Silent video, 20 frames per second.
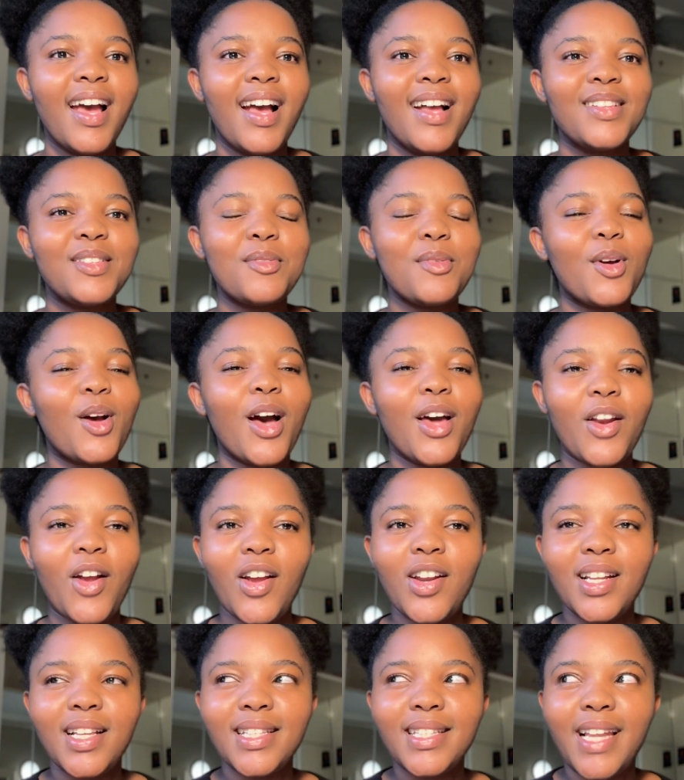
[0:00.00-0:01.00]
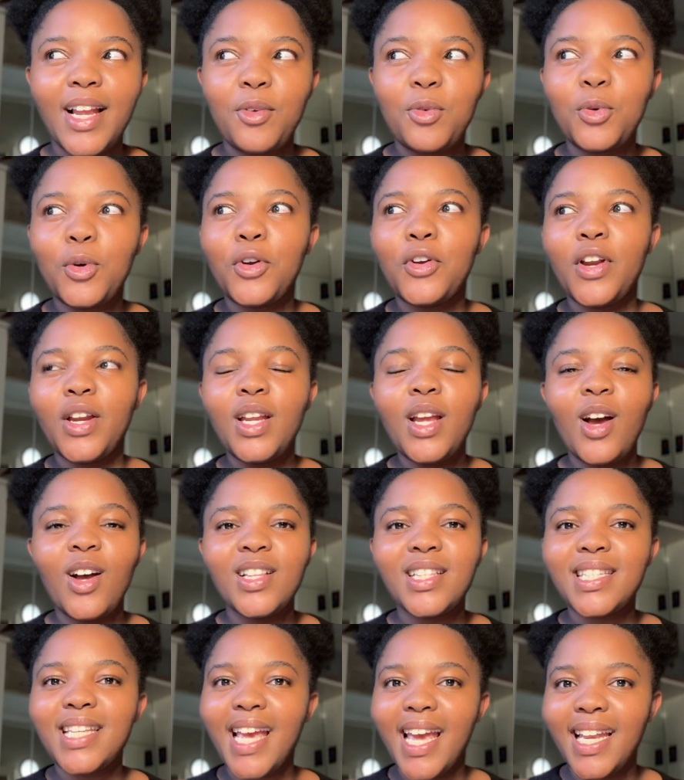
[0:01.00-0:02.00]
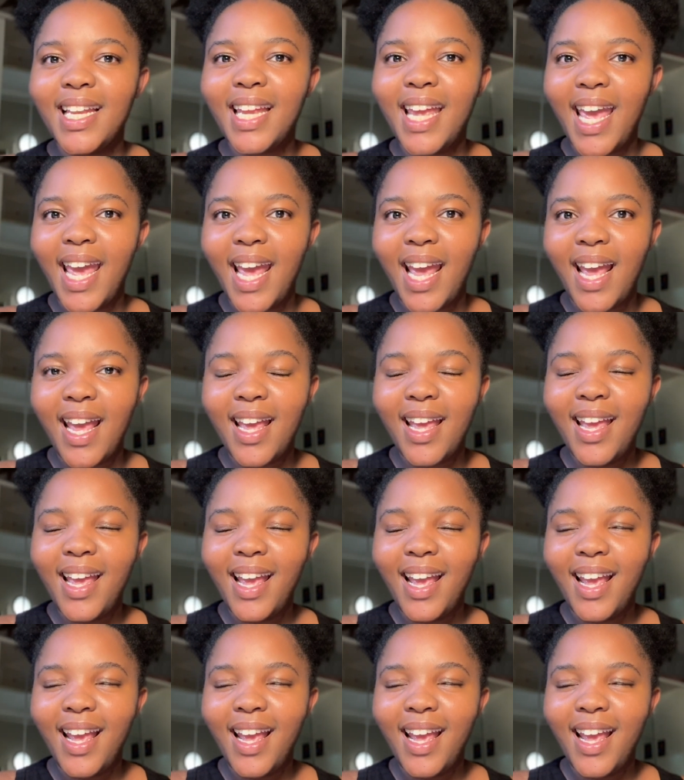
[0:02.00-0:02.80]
to be quite honest. Like, we're already on 10k